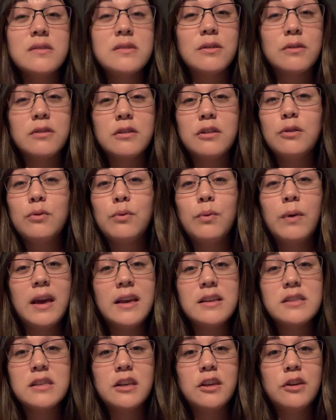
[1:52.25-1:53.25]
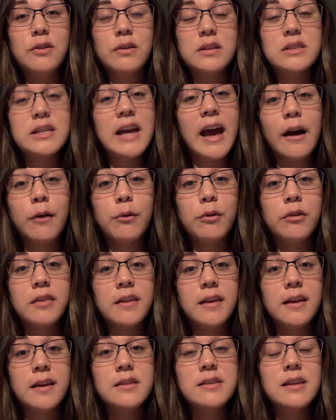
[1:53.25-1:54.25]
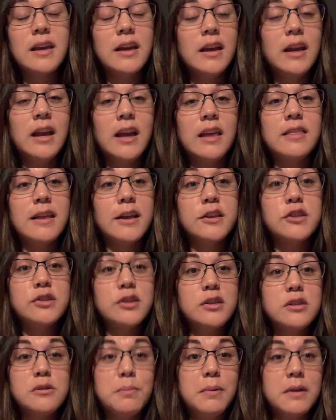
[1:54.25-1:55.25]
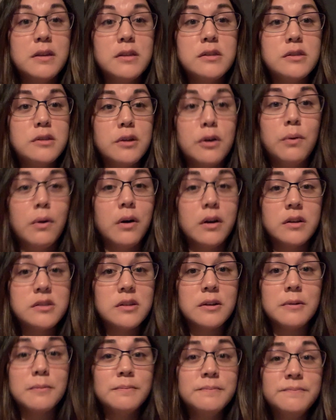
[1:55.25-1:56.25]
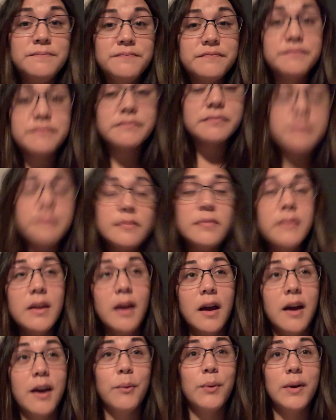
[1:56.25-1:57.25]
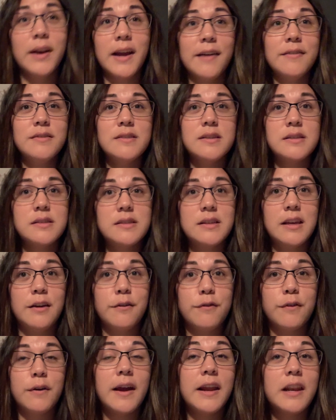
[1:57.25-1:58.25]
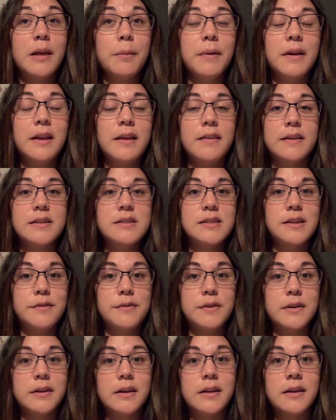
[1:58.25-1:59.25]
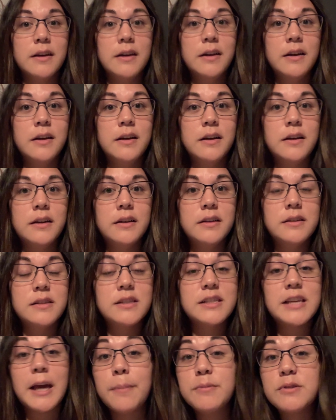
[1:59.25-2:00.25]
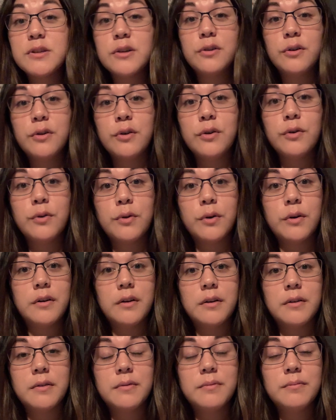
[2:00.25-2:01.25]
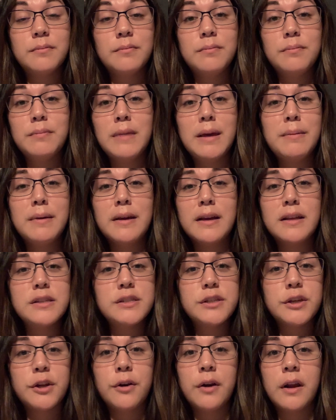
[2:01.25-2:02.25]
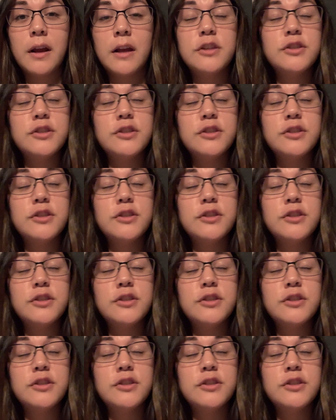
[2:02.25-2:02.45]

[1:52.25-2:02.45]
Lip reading: or new ways that you can tackle things. And that's just been so awesome. I would have to say, for anybody that's even skeptical or maybe considering it,